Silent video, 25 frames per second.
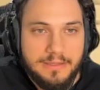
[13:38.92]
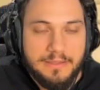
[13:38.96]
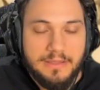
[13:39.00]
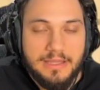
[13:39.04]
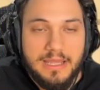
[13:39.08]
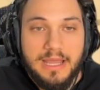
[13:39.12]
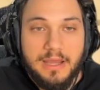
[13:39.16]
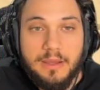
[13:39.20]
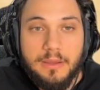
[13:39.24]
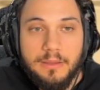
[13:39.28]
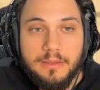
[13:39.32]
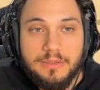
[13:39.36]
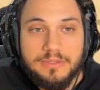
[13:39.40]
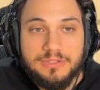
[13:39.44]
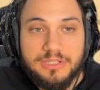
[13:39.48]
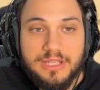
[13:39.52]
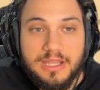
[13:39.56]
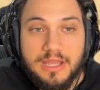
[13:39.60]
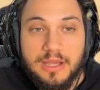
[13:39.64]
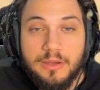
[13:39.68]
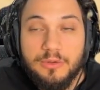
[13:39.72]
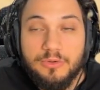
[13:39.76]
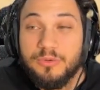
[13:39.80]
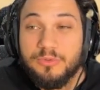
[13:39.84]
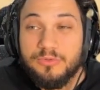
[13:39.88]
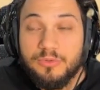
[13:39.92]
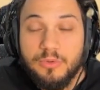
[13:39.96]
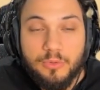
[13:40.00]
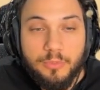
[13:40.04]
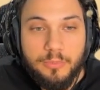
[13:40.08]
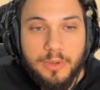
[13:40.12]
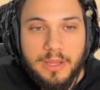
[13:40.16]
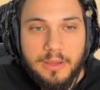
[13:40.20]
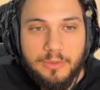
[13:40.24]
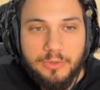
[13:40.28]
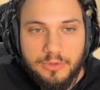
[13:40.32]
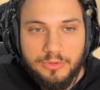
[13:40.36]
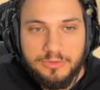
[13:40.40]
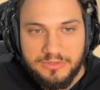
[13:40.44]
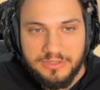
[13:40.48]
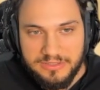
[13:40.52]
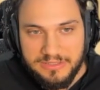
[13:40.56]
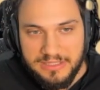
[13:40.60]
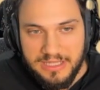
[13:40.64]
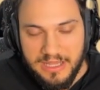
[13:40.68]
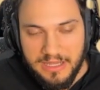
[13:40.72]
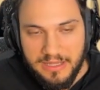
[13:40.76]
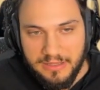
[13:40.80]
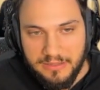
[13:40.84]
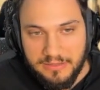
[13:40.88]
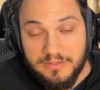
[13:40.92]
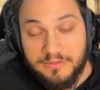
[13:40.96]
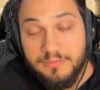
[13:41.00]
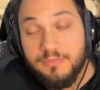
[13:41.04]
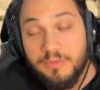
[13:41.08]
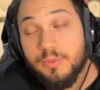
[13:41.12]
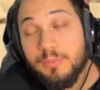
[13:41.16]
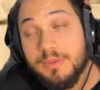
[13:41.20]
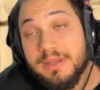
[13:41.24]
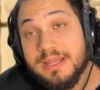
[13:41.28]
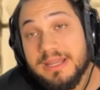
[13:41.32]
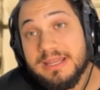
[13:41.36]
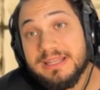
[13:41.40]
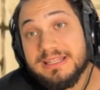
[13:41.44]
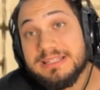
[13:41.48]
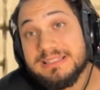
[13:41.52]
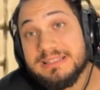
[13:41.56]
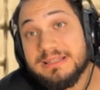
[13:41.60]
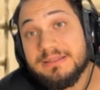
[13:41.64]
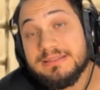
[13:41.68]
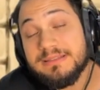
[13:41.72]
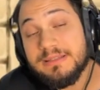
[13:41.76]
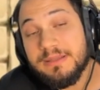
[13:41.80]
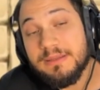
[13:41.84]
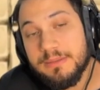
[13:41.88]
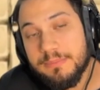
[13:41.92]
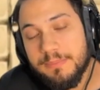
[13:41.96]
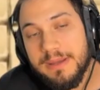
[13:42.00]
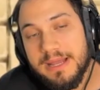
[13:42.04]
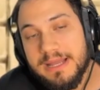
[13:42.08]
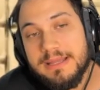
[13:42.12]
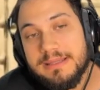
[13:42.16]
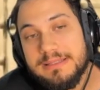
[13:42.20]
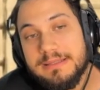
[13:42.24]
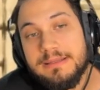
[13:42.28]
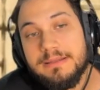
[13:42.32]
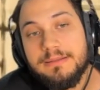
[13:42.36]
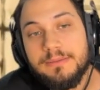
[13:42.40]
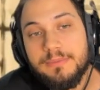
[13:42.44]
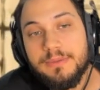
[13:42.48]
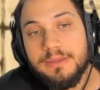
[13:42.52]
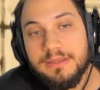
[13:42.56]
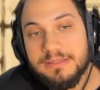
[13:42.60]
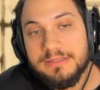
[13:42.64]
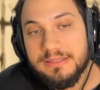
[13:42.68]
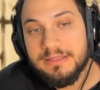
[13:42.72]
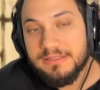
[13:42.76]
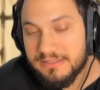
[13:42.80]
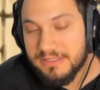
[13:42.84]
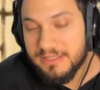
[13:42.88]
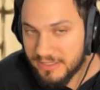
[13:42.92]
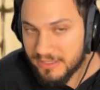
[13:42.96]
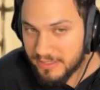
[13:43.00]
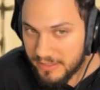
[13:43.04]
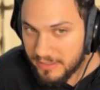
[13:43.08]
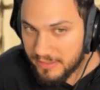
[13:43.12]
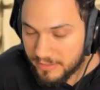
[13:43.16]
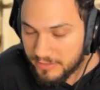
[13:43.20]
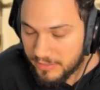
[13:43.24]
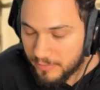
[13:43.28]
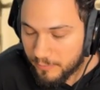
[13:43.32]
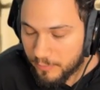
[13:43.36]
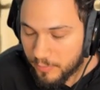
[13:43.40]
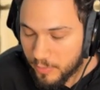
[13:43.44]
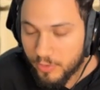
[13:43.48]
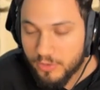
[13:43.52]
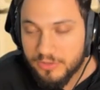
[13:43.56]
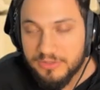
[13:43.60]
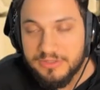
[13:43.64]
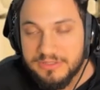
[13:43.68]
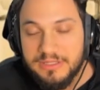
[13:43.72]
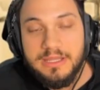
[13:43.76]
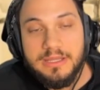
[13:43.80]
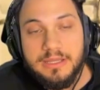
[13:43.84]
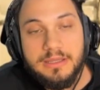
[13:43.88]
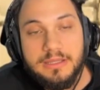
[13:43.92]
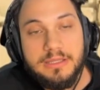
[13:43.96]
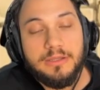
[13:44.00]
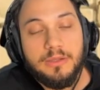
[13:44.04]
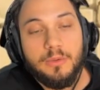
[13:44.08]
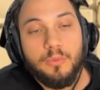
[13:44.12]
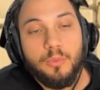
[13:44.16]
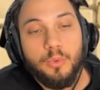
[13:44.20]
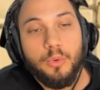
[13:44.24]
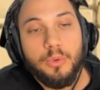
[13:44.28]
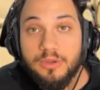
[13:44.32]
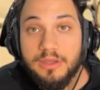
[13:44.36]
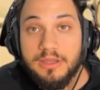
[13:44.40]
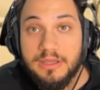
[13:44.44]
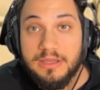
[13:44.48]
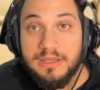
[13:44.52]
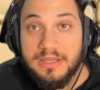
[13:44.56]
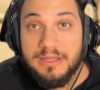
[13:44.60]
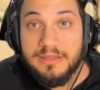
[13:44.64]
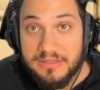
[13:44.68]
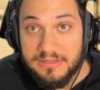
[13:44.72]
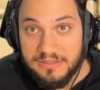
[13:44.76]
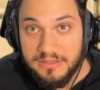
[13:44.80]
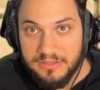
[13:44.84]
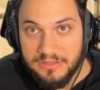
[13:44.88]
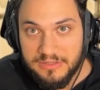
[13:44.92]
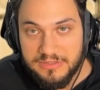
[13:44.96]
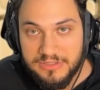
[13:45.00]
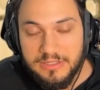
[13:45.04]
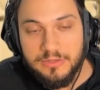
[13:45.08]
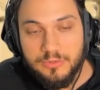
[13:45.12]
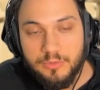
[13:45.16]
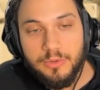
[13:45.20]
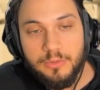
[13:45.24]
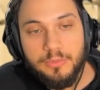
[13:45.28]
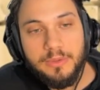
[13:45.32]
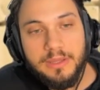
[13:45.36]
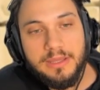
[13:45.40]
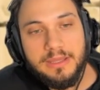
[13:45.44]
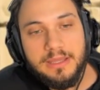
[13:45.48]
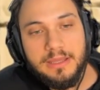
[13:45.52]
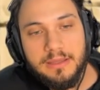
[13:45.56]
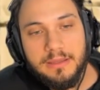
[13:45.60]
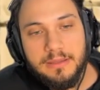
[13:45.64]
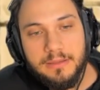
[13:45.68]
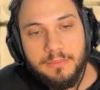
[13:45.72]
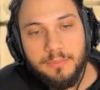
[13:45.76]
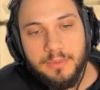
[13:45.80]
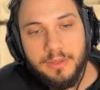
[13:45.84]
Now, check out the full power of this character. For me, he's the 3rd best. First is the support, 2nd is the warrior, and 3rd is this one right here.